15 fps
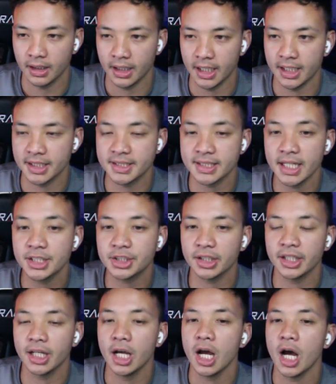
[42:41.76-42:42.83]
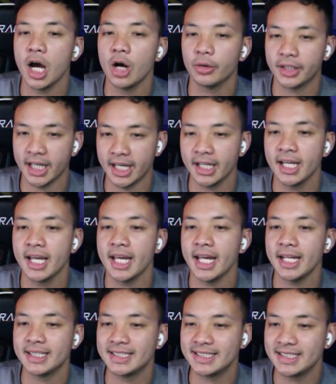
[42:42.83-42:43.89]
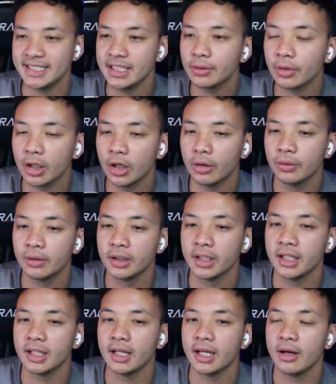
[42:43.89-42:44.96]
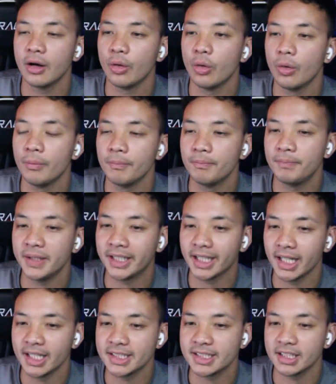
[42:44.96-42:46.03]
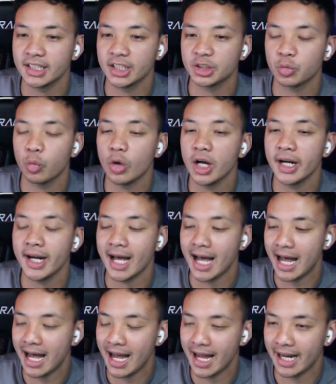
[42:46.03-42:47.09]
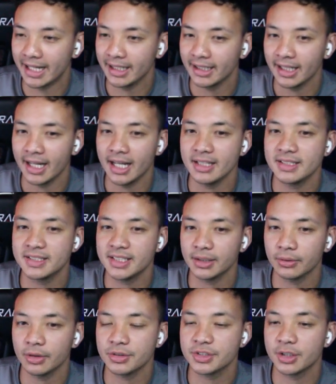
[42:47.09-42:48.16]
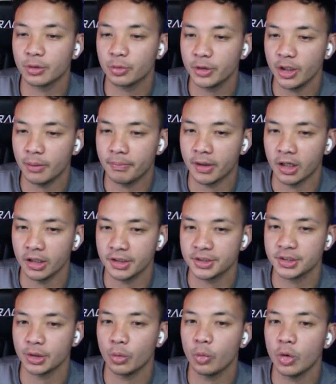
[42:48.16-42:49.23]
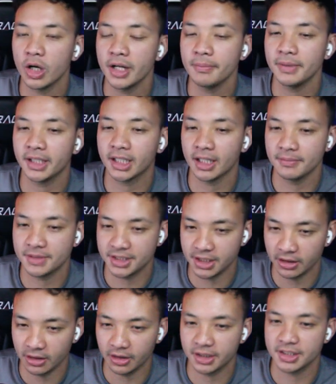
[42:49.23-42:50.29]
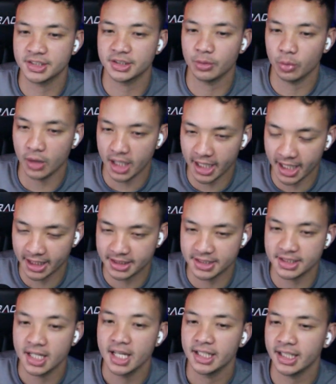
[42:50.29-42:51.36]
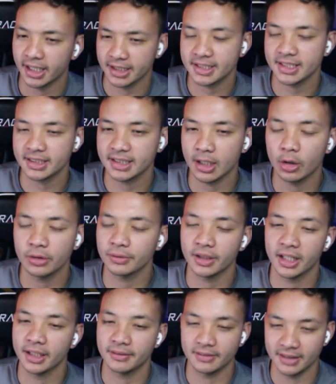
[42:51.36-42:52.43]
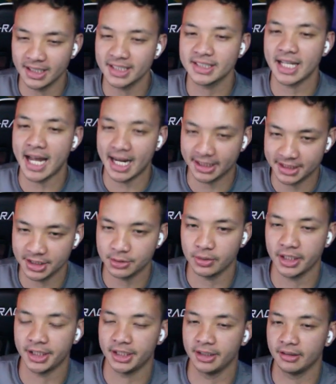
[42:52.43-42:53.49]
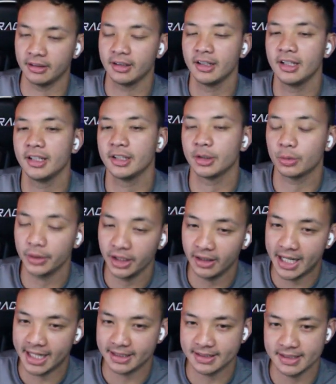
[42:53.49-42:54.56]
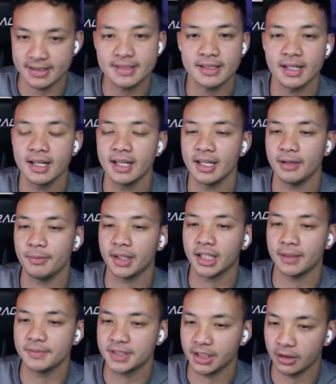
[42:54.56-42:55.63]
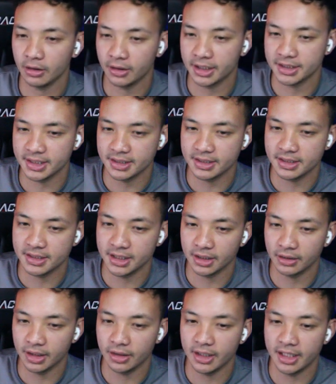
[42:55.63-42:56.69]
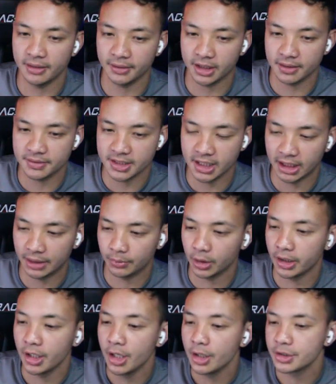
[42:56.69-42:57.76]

And essentially, it's 0 because it's 1i and 0 is the real part. So 1 becomes 0 because it's the y-axis. Yeah, this axis right here, the real axis. It becomes 0 because this is 0 and then it becomes negative 1.